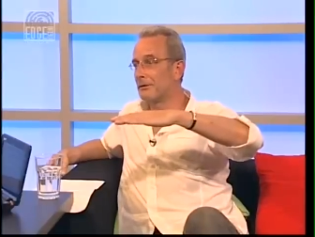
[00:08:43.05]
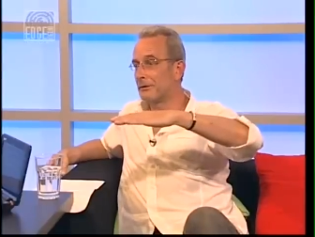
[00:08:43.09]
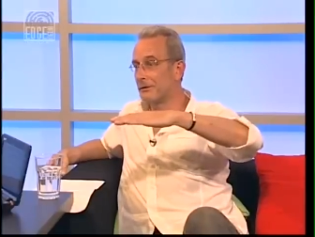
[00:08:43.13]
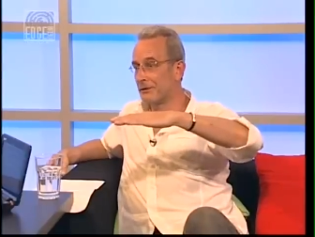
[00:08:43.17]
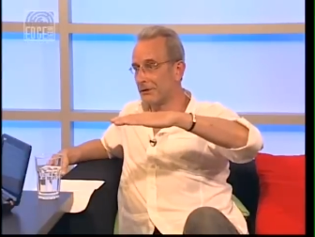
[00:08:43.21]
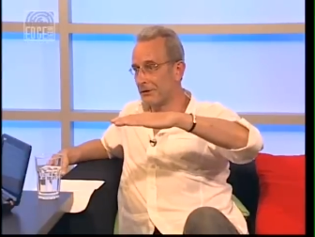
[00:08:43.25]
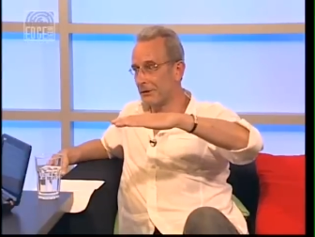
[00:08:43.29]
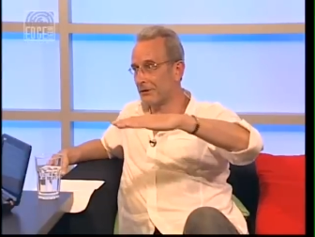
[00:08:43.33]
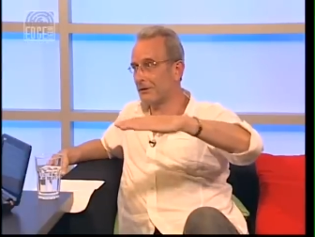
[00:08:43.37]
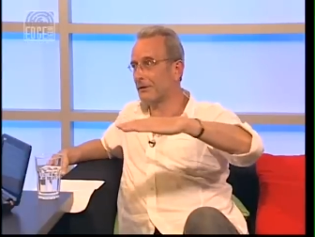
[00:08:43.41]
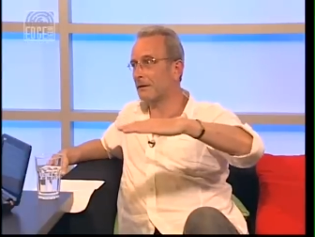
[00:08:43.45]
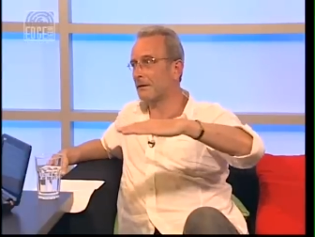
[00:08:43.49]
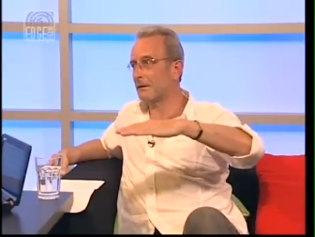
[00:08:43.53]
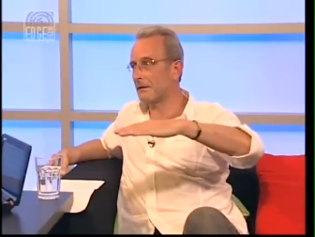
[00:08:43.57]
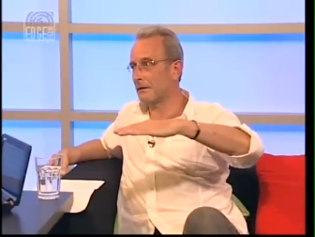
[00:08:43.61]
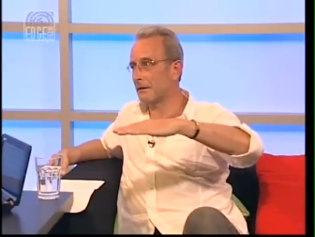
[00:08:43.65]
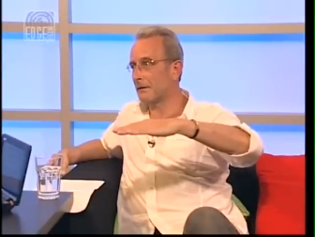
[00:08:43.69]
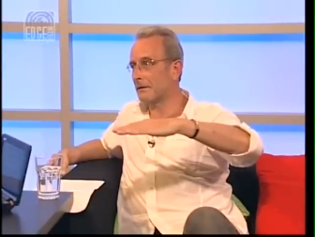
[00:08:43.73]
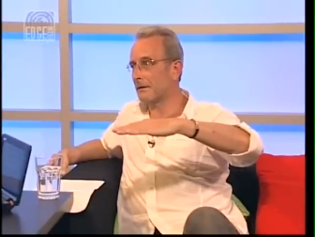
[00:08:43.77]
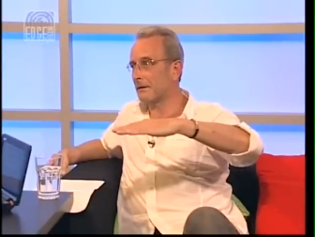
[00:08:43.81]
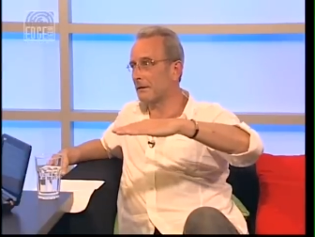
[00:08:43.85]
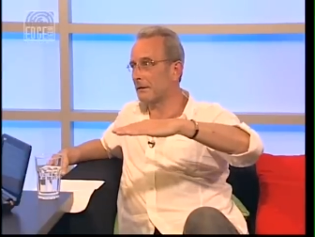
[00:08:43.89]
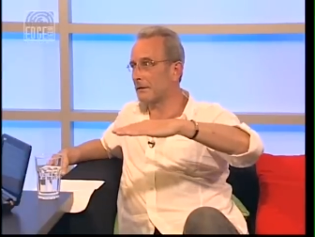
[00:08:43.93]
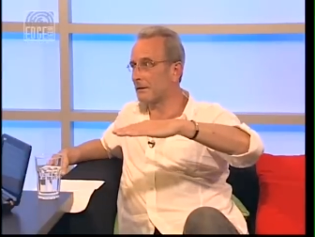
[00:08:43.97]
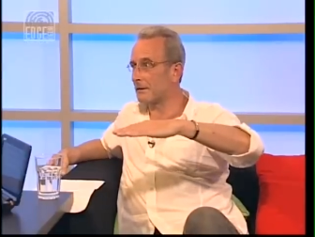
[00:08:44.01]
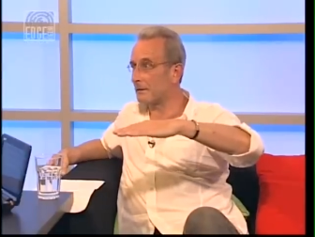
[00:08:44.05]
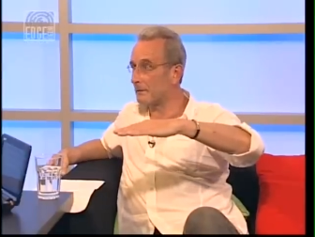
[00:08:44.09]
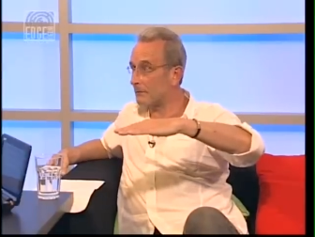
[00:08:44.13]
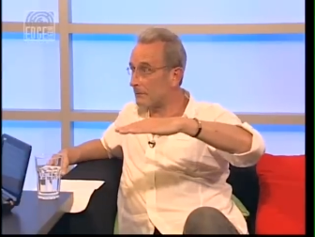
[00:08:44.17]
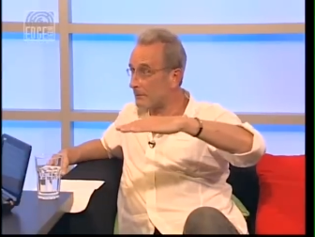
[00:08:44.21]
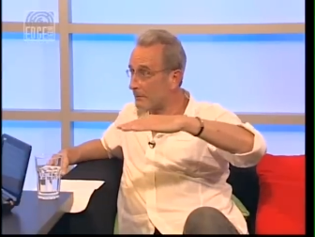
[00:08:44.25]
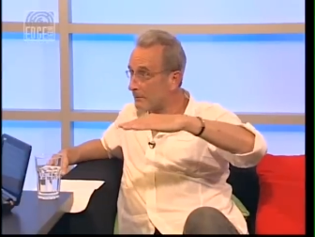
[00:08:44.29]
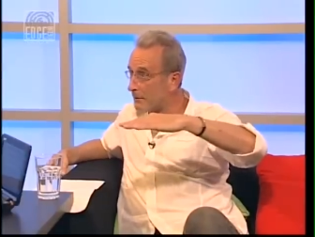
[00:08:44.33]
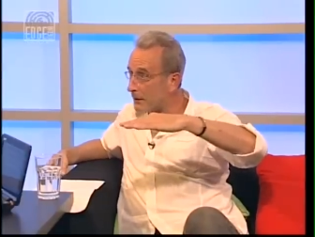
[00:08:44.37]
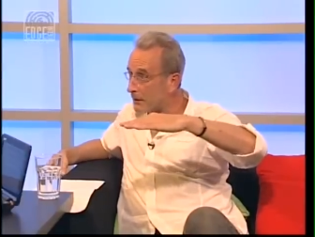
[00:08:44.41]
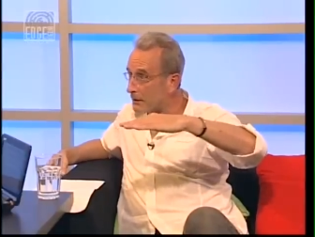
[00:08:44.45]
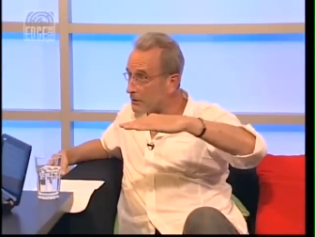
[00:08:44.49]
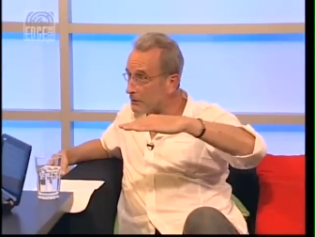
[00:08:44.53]
who susses the
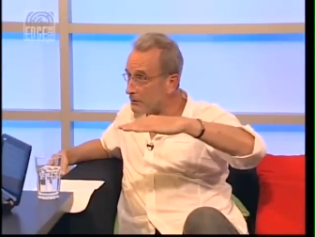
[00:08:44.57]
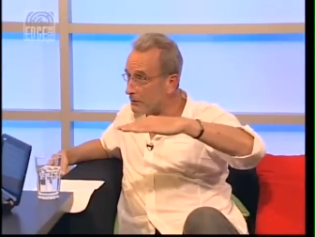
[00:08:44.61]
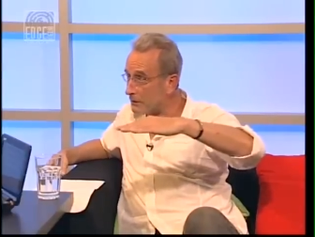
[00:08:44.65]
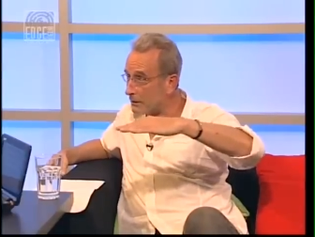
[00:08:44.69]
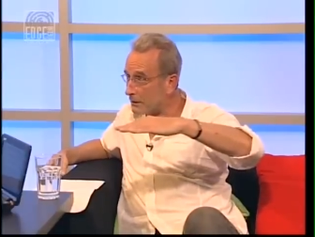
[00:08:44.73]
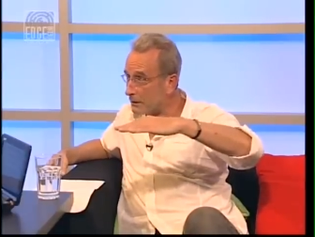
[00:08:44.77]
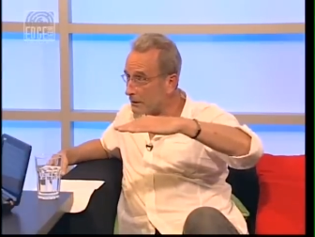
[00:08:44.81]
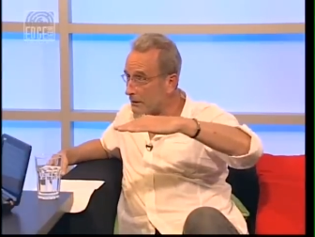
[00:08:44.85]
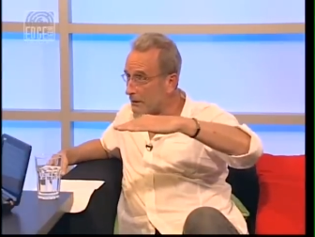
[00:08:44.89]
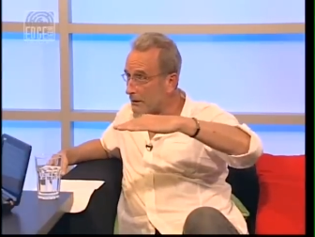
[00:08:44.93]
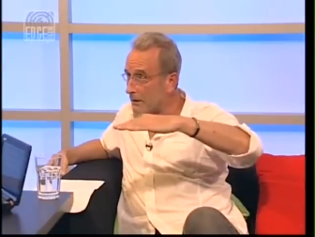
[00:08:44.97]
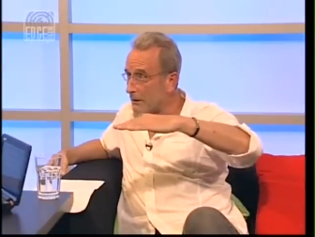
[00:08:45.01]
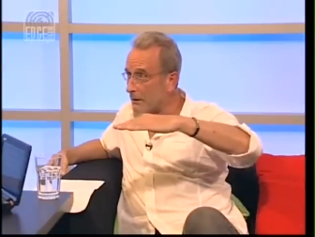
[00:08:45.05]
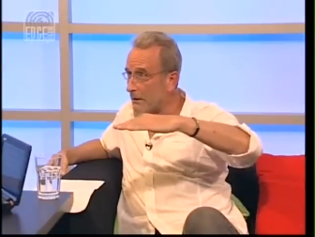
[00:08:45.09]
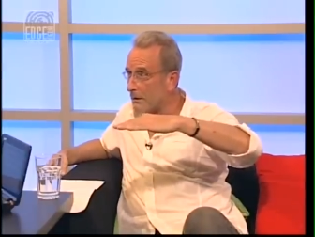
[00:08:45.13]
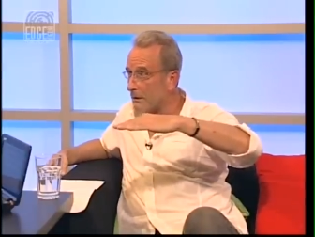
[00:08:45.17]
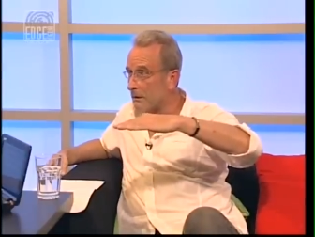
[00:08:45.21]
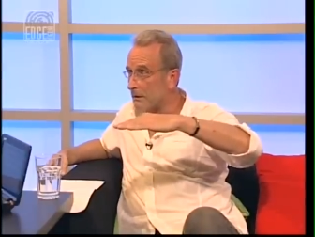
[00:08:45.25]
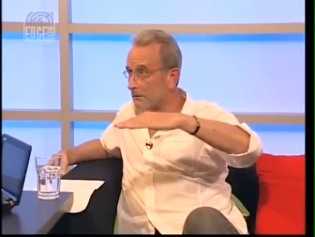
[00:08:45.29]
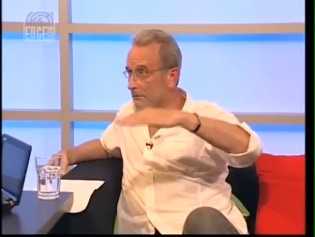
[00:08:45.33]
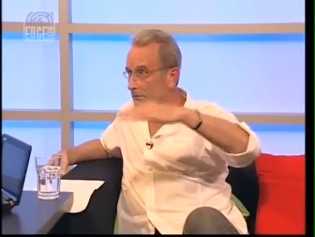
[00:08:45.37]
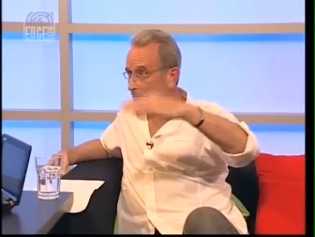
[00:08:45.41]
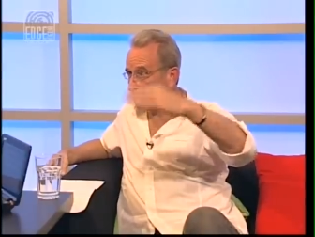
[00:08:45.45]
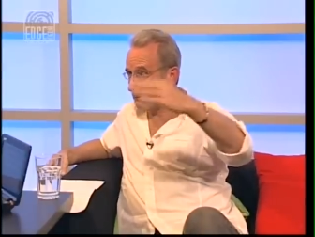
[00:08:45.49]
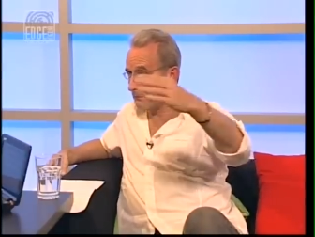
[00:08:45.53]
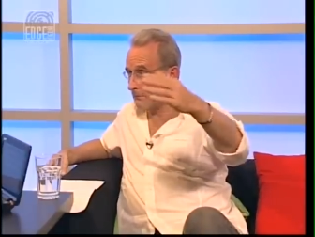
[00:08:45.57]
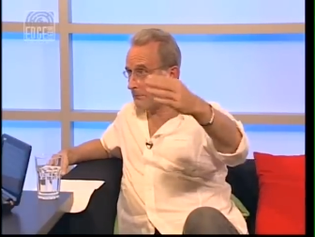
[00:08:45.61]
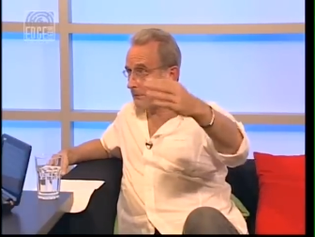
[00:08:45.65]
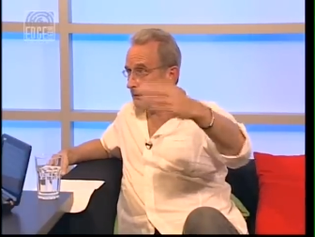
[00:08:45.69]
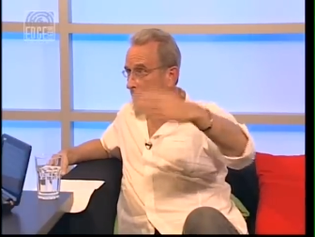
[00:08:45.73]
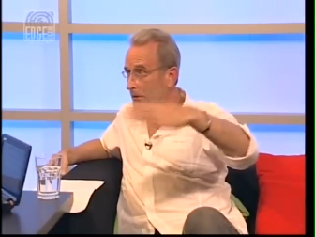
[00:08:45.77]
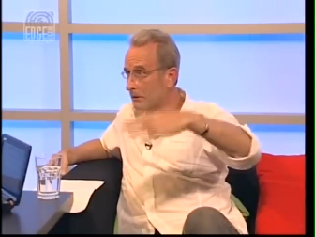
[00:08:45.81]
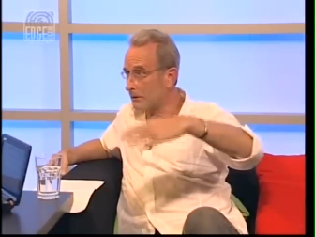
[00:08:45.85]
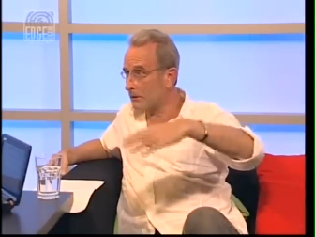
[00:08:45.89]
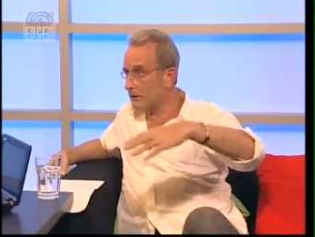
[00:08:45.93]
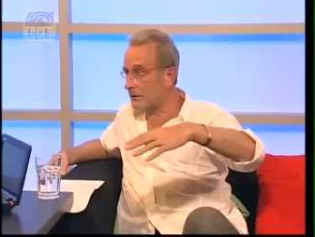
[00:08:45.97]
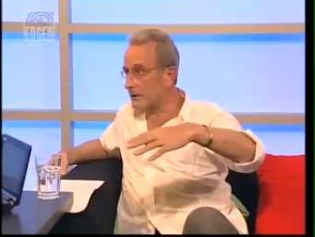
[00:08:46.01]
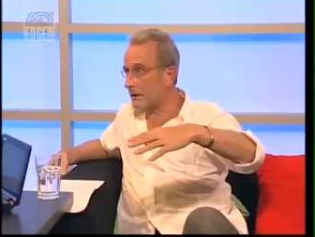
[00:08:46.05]
system from actually
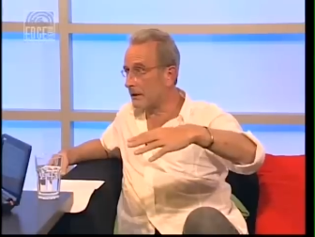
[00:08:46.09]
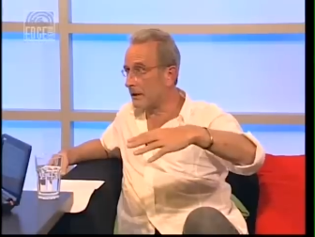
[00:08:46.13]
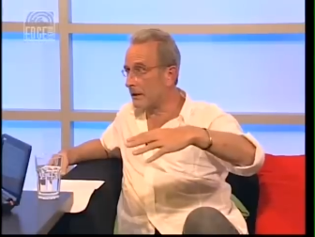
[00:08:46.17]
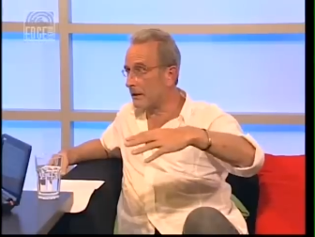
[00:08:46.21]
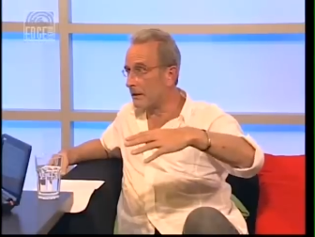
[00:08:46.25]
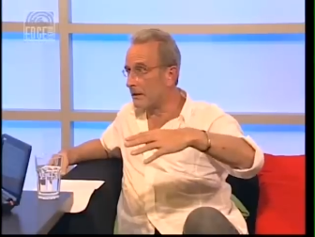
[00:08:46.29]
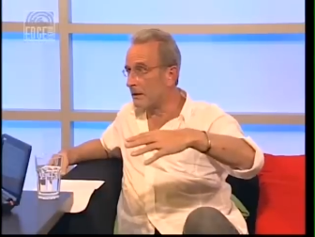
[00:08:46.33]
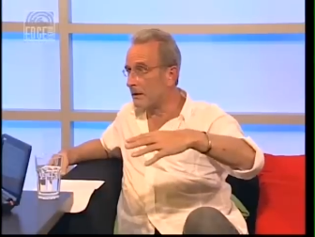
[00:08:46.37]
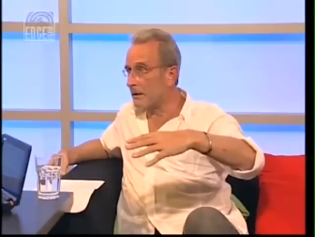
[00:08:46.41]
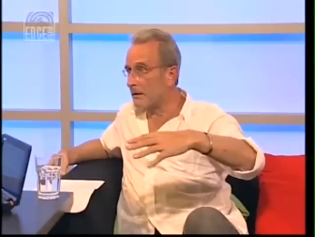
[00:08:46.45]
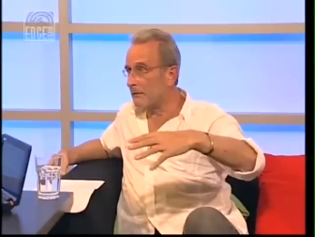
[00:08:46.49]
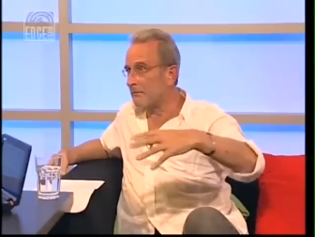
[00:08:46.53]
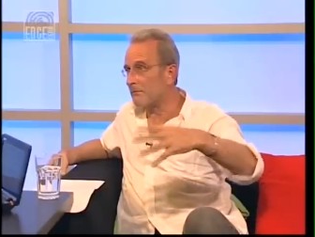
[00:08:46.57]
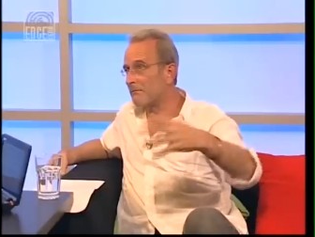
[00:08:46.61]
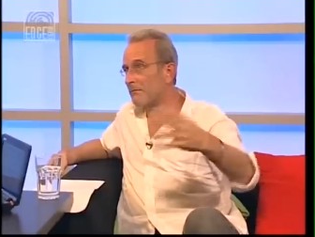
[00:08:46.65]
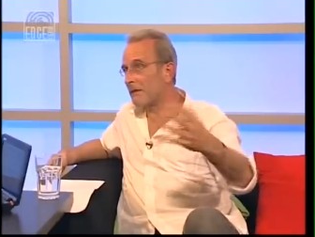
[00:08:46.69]
using it.